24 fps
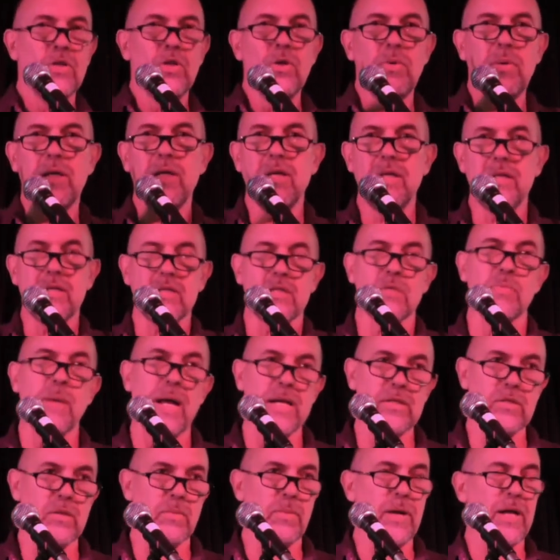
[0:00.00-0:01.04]
Do we need to
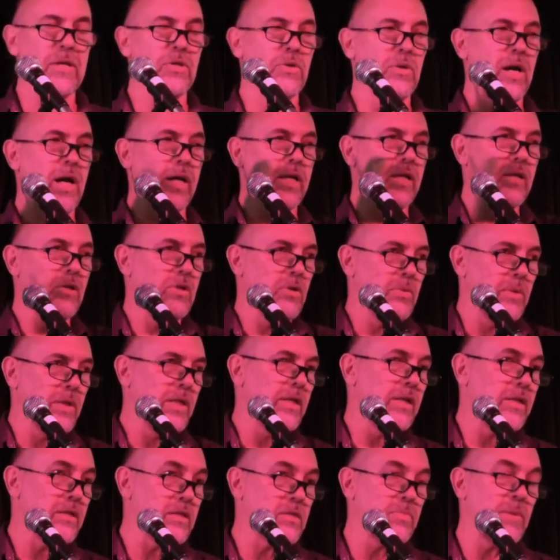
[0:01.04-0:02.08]
smash the patriarchy? Do we
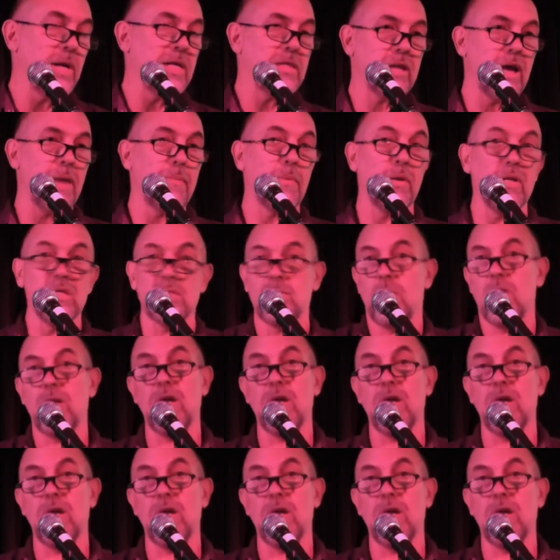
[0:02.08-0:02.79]
need to smash capitalism?